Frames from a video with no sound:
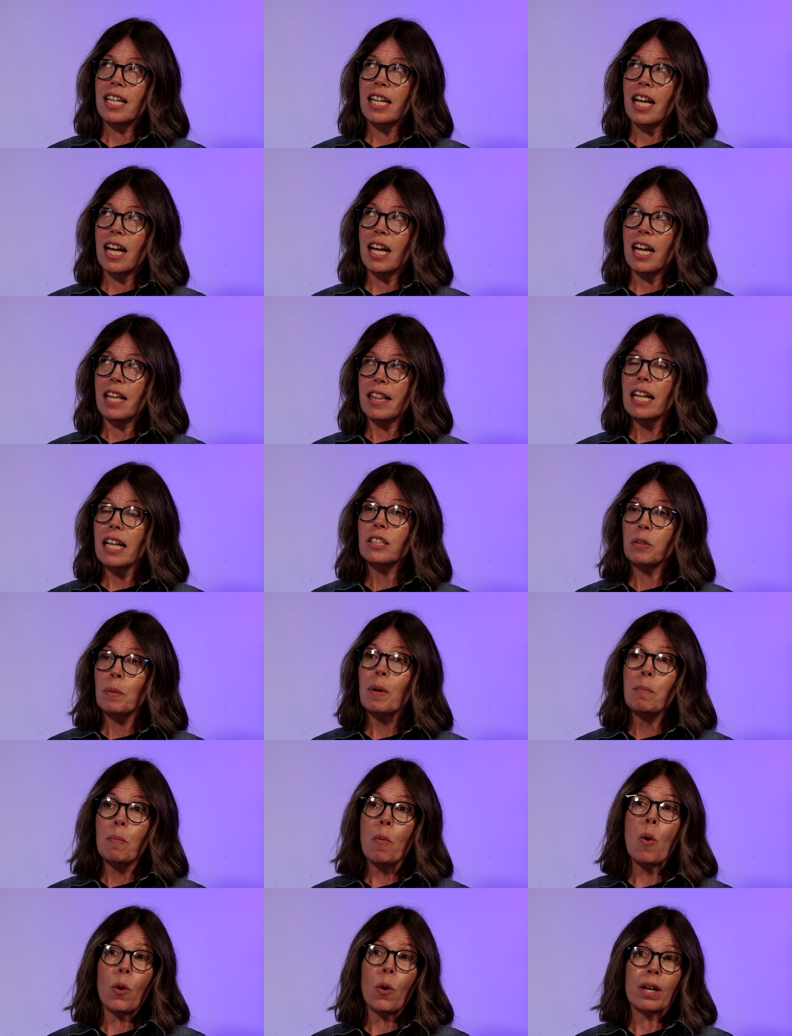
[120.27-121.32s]
that's what
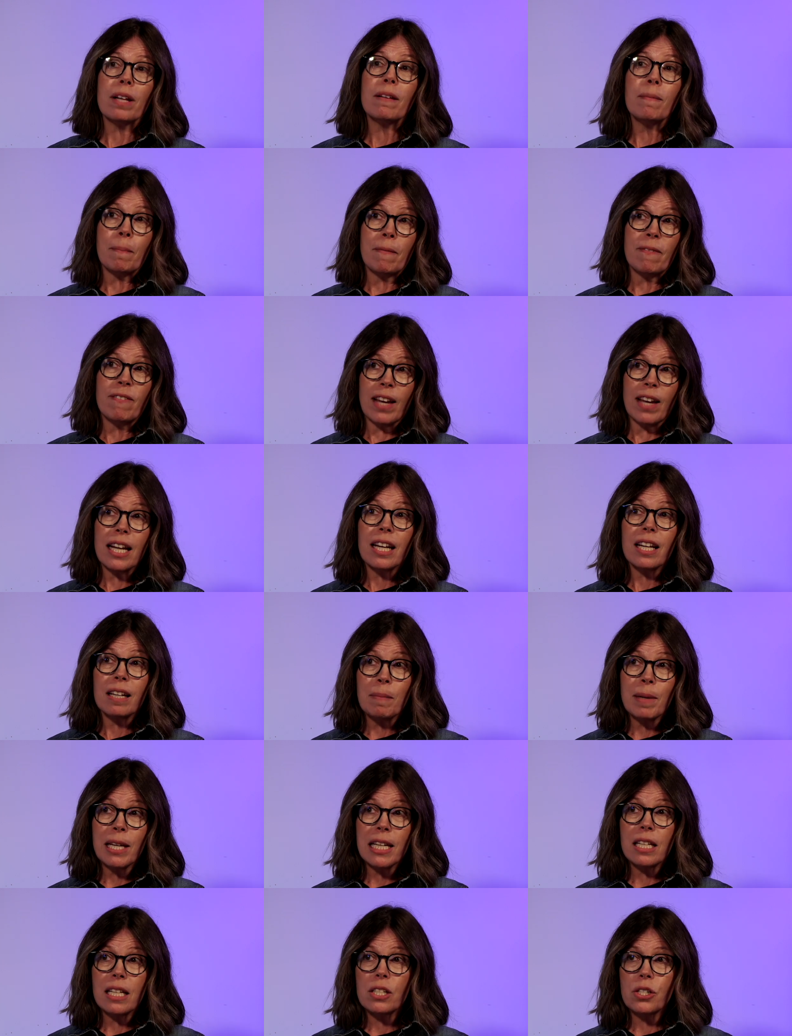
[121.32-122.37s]
motivated
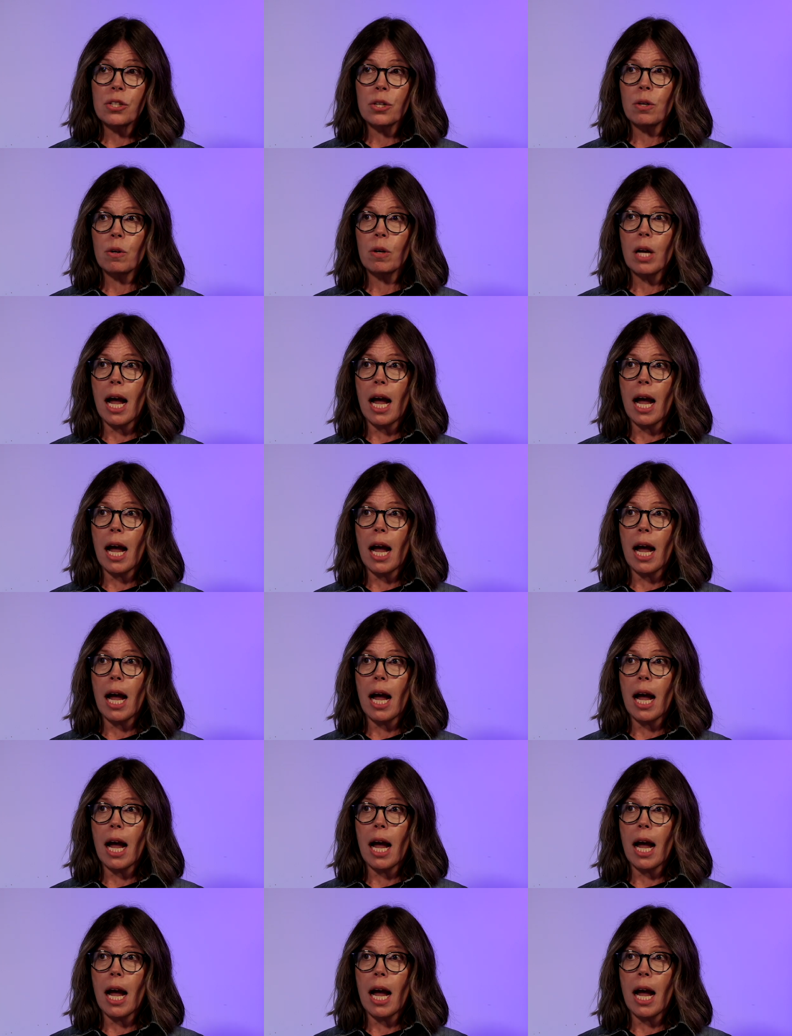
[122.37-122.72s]
me to